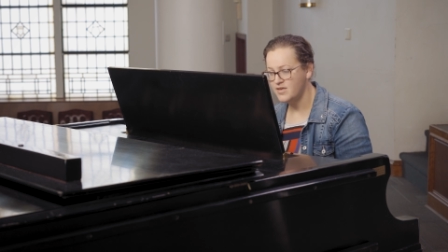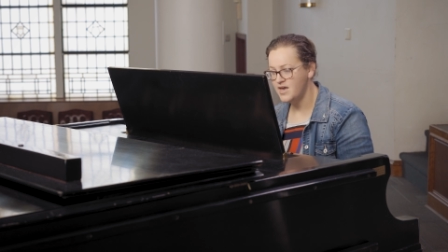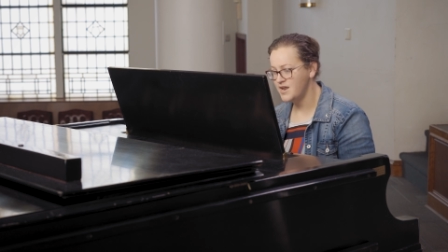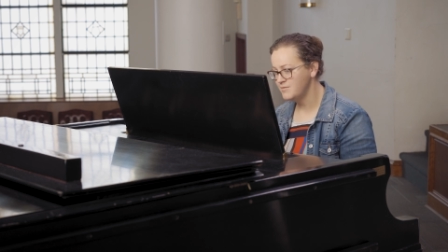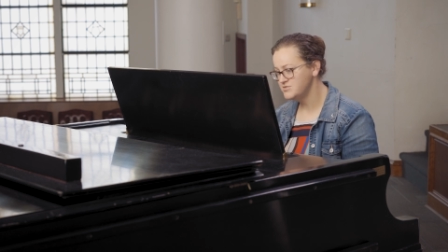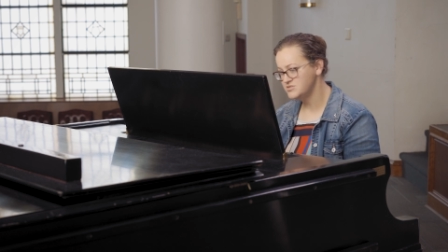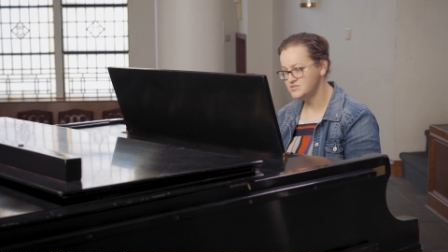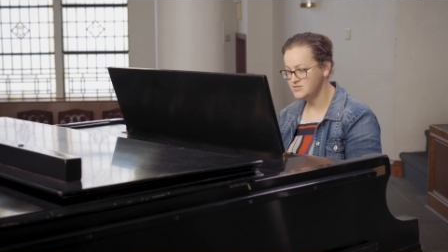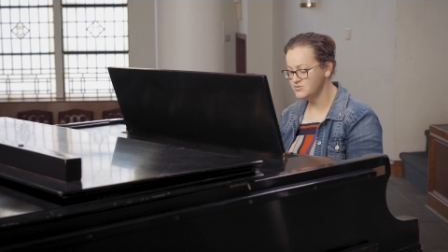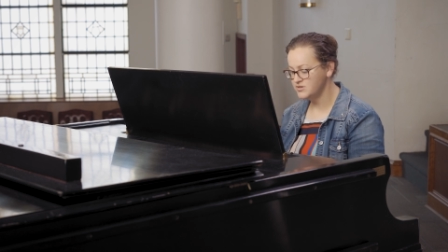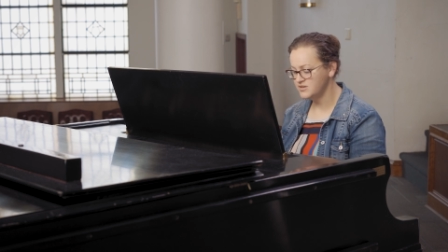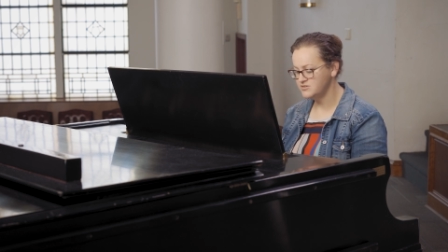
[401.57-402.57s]
And I'm just
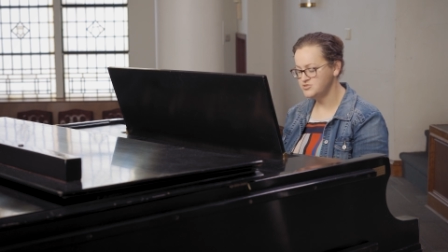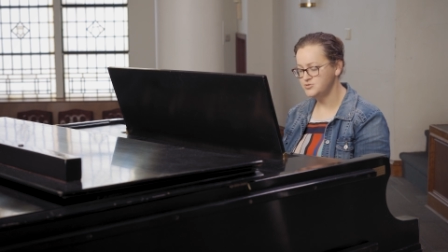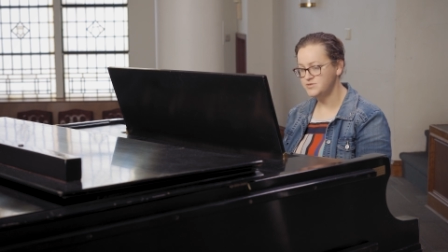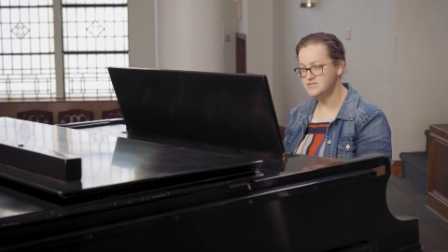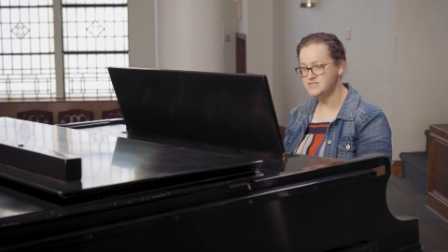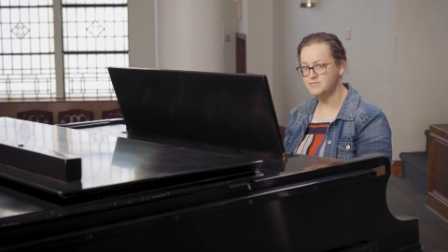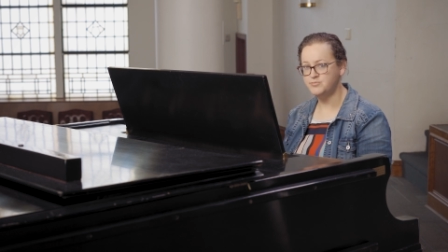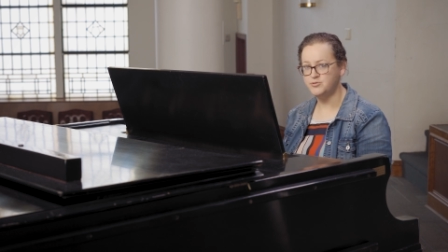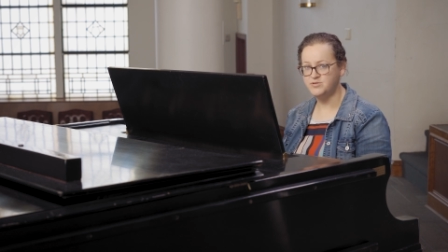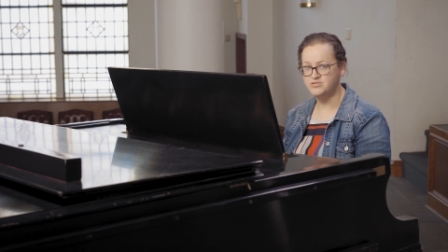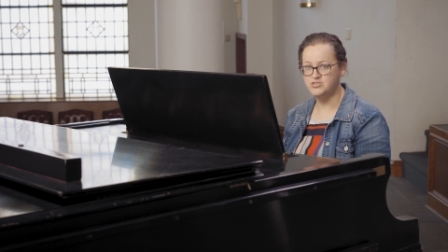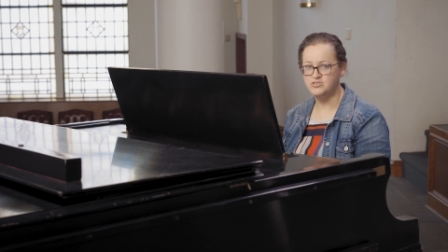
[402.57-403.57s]
still going to do it simple
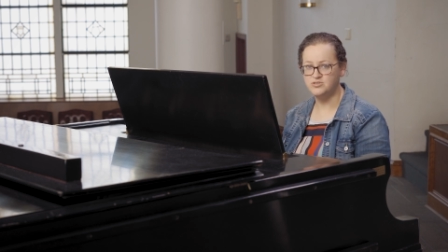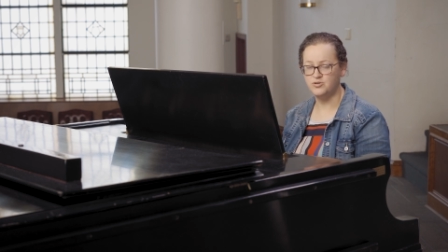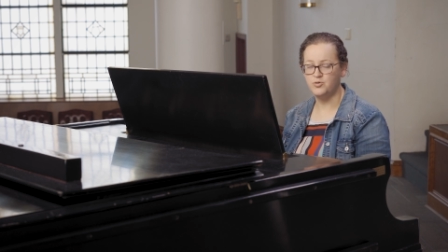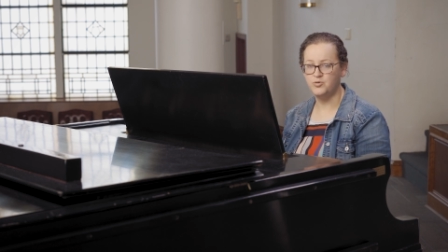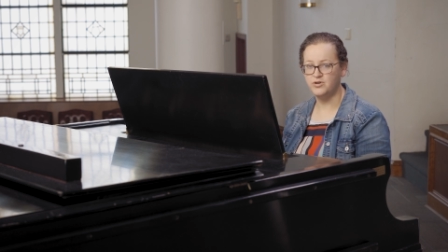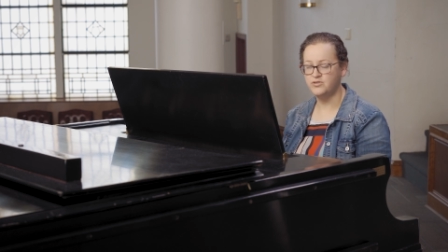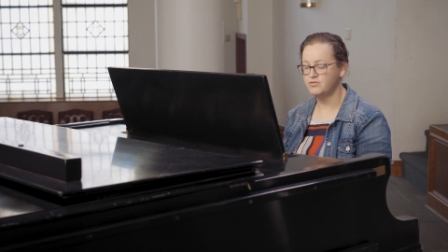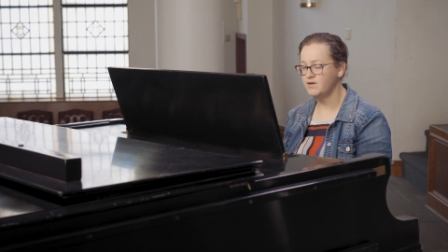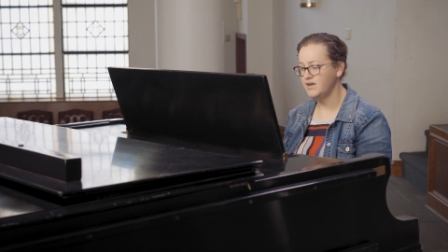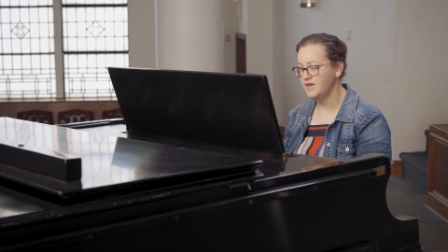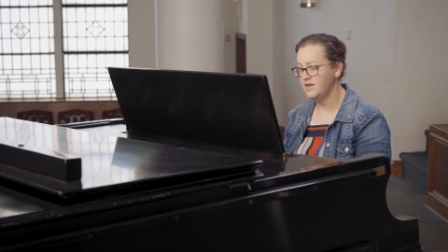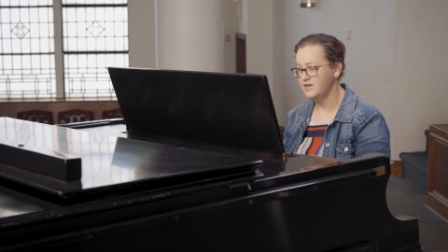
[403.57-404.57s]
with just a chord in the
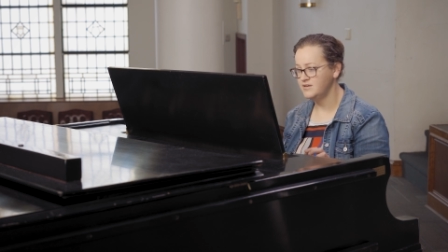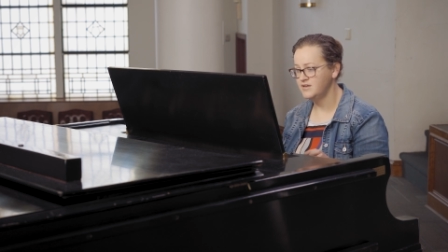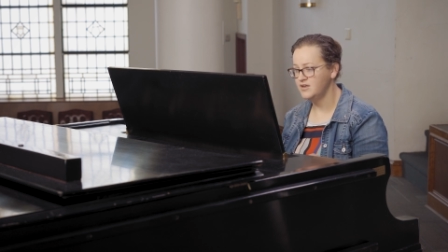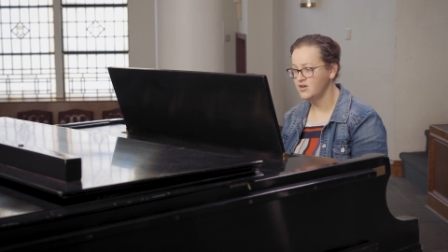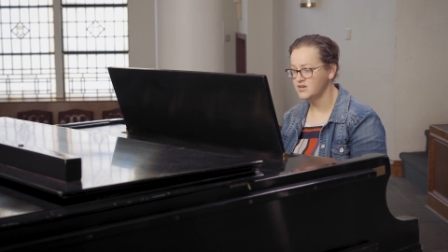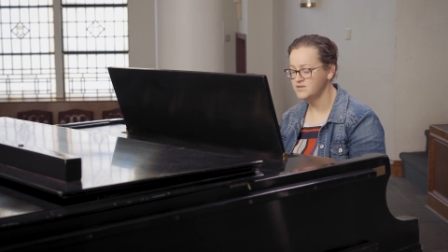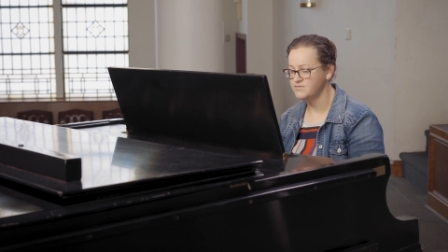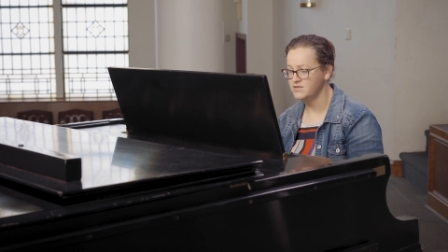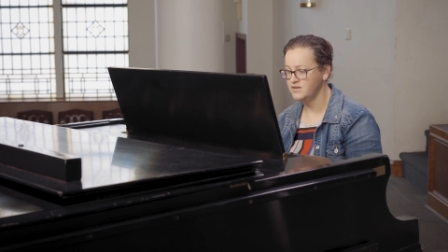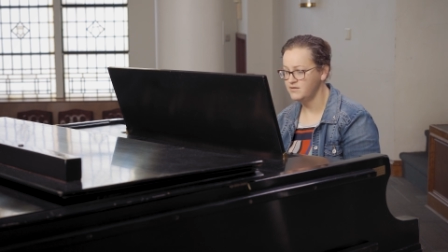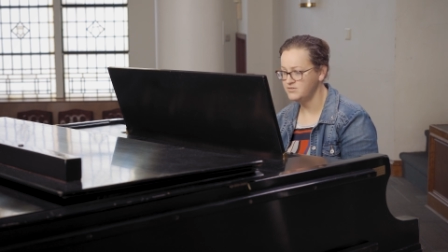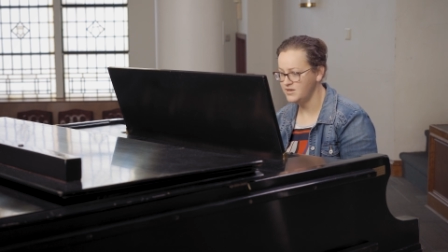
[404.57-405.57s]
right hand, an octave in
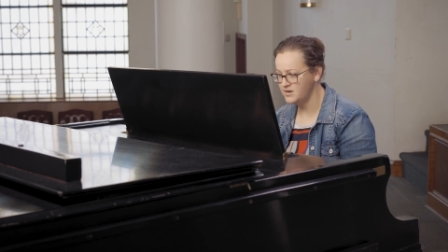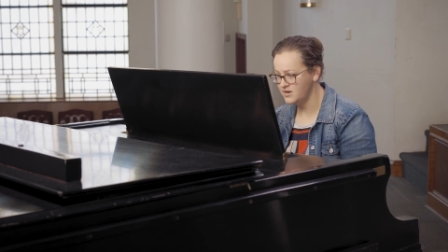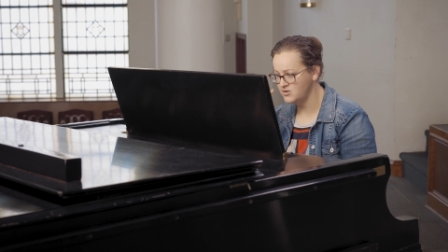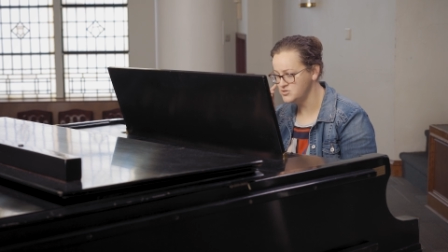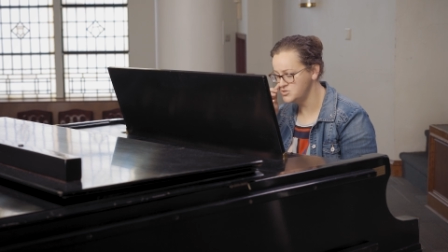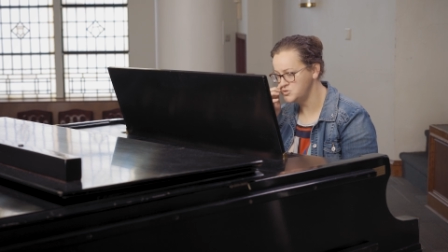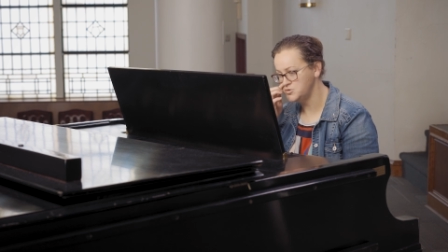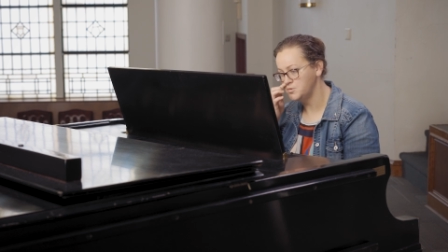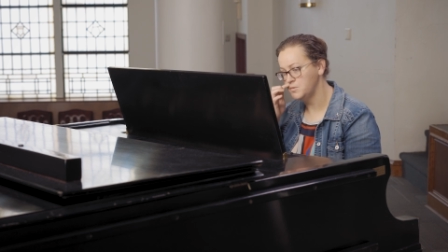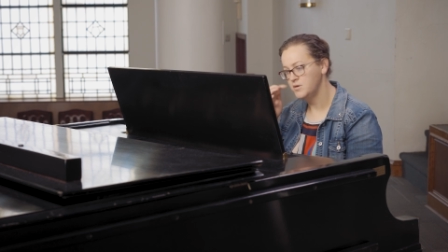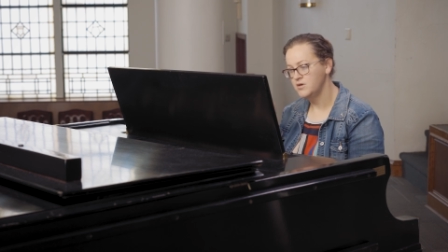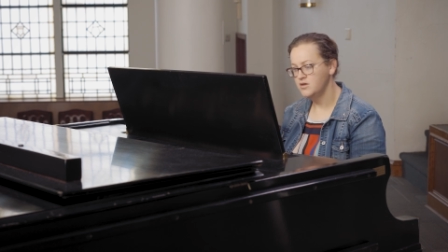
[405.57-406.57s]
the left hand, and I'll just
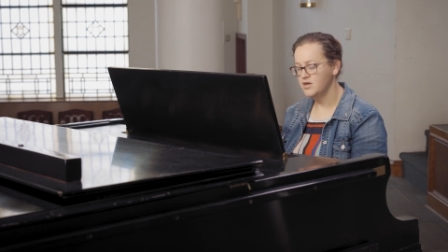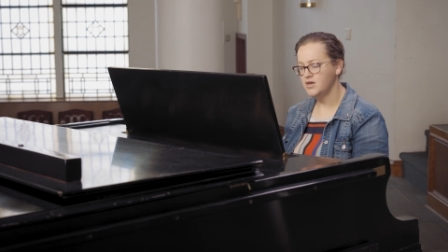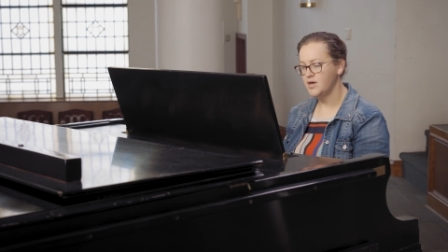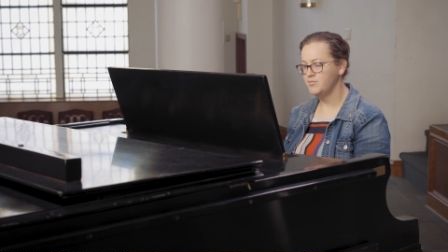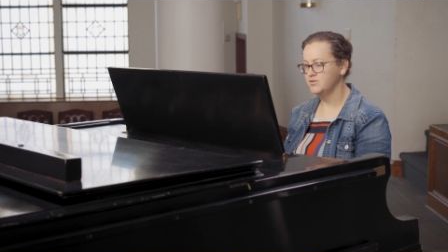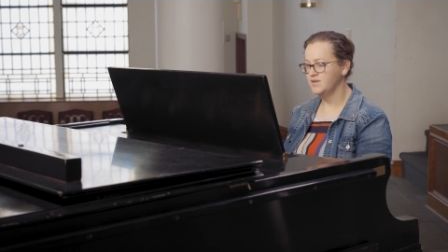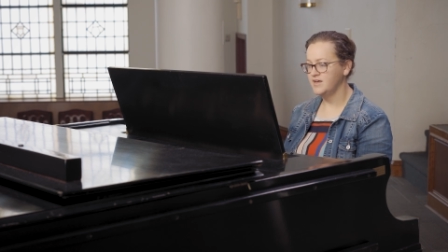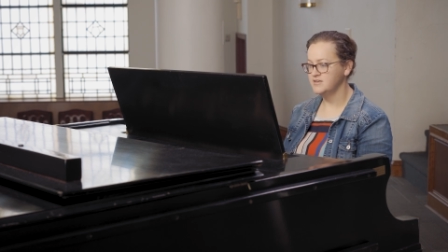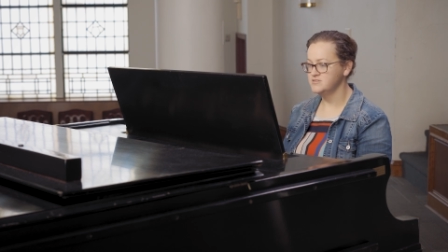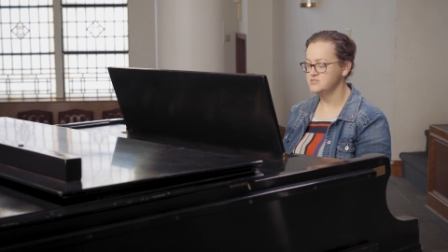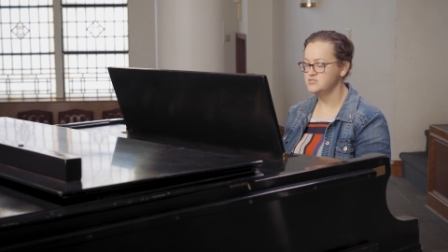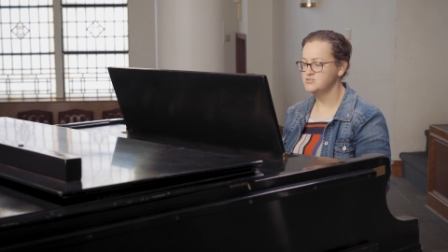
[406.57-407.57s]
do a couple
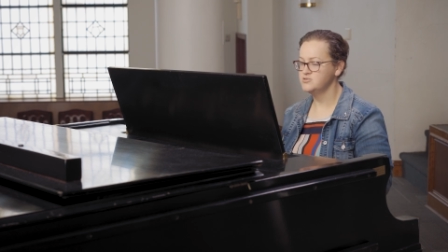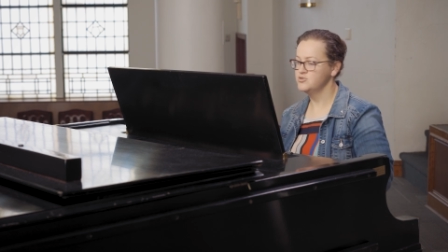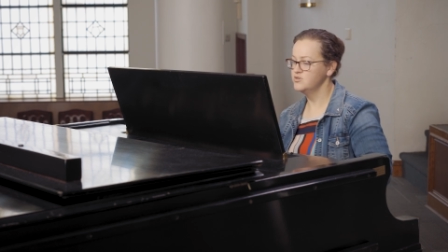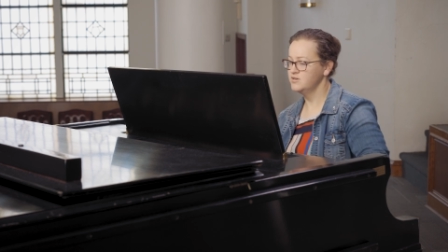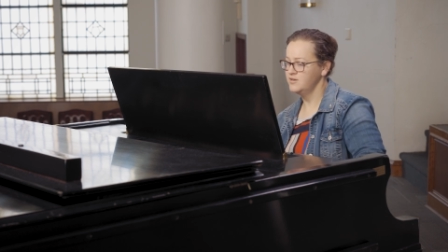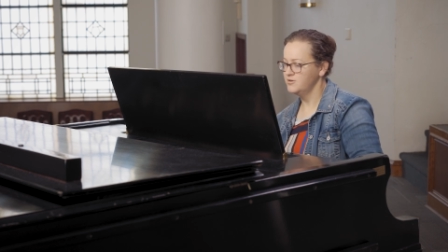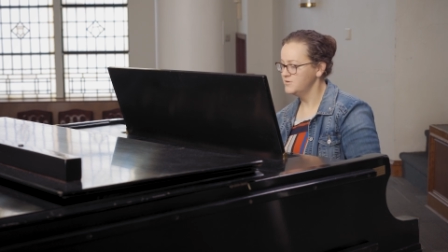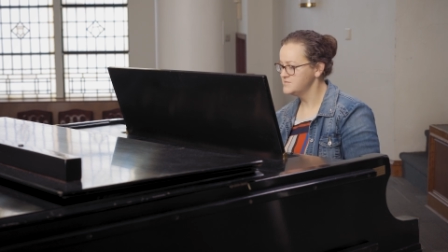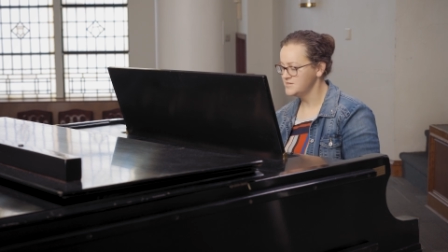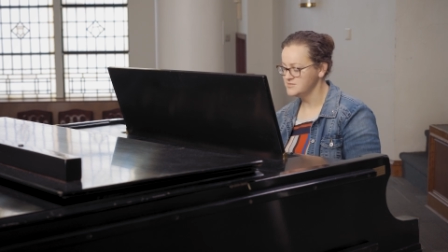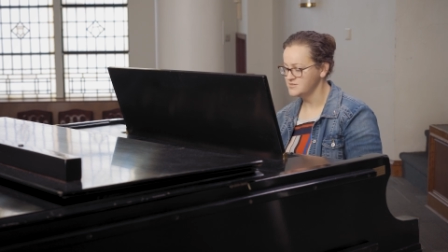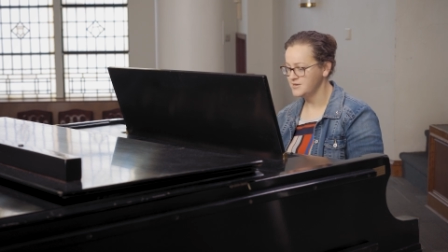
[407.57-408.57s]
lines just so you can hear what it
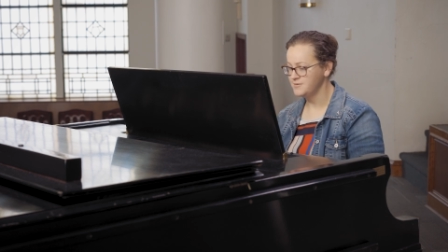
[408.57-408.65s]
sounds